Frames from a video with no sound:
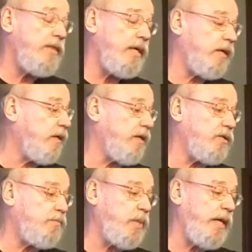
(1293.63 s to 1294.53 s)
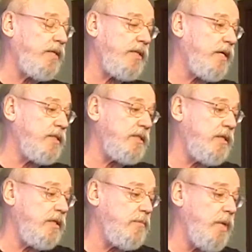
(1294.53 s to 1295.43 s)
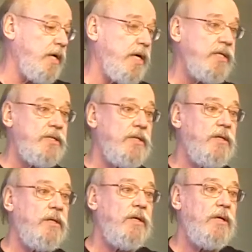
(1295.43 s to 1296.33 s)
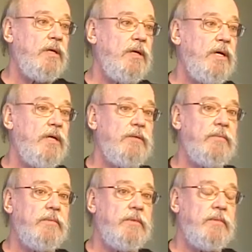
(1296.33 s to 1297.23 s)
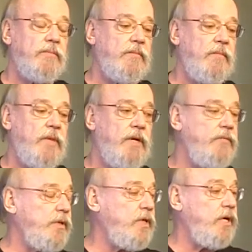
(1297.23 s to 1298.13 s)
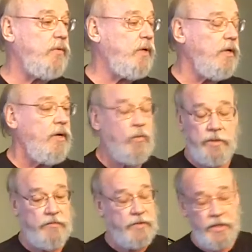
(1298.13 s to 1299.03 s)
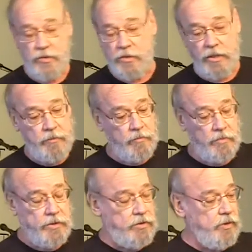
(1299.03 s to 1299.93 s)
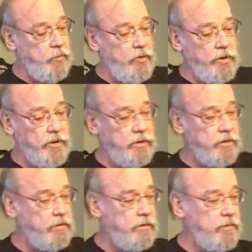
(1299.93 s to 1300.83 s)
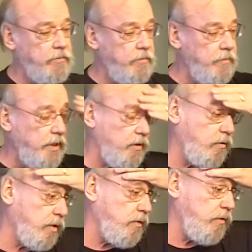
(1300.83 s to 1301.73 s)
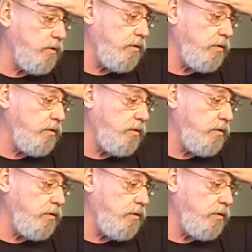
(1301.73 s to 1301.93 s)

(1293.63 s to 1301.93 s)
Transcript: I think God's planted that seed among us. Uh, every time, we, well, even yesterday, yesterday morning in the meeting, we